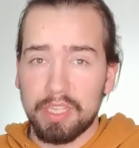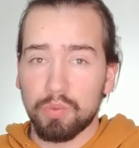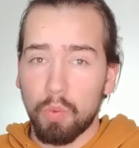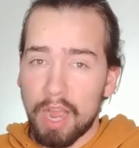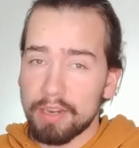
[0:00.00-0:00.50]

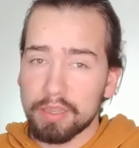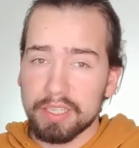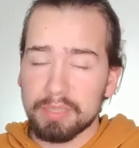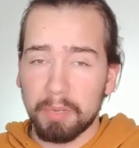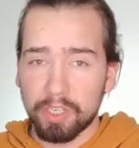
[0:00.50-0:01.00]
It's
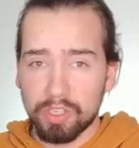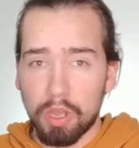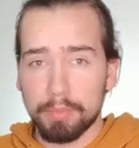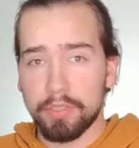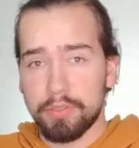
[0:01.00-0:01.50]
wireless, but it's
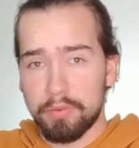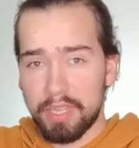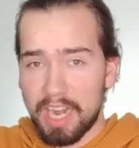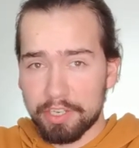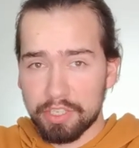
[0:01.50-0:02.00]
not Bluetooth.
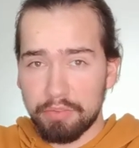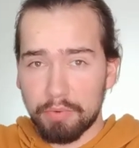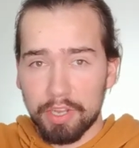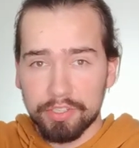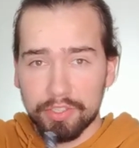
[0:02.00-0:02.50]
It actually
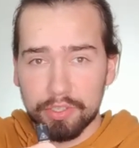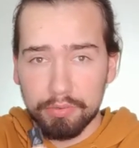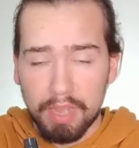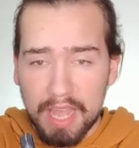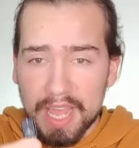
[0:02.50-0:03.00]
runs
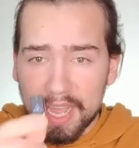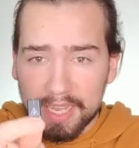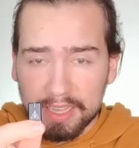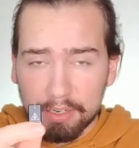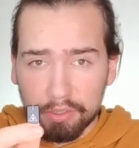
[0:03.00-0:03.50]
to
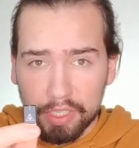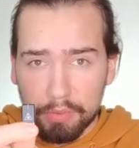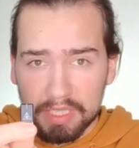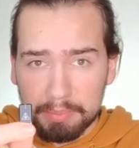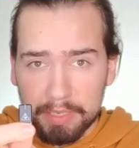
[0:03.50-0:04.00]
a little
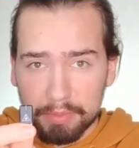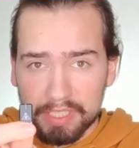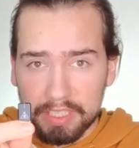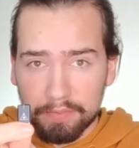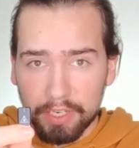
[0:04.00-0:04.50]
USB
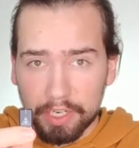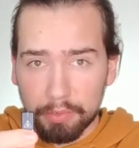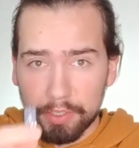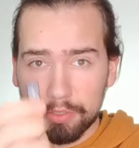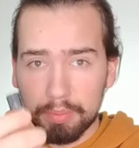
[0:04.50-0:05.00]
receiver
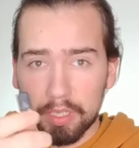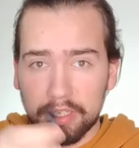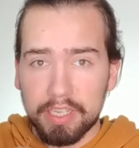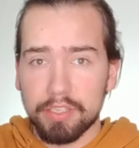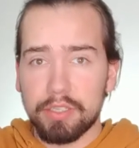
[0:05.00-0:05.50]
here, which you
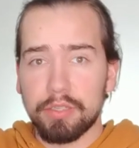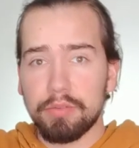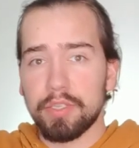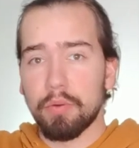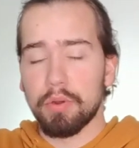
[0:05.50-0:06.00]
plug
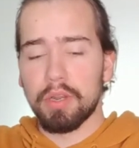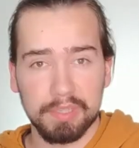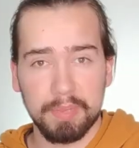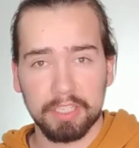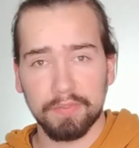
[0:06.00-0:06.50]
into your
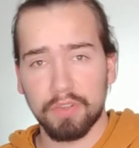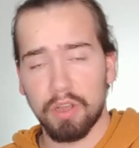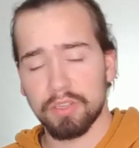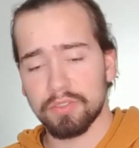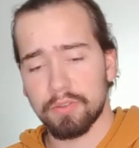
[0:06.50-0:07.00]
respective
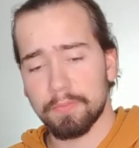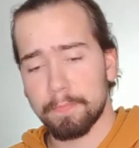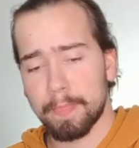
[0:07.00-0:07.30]
console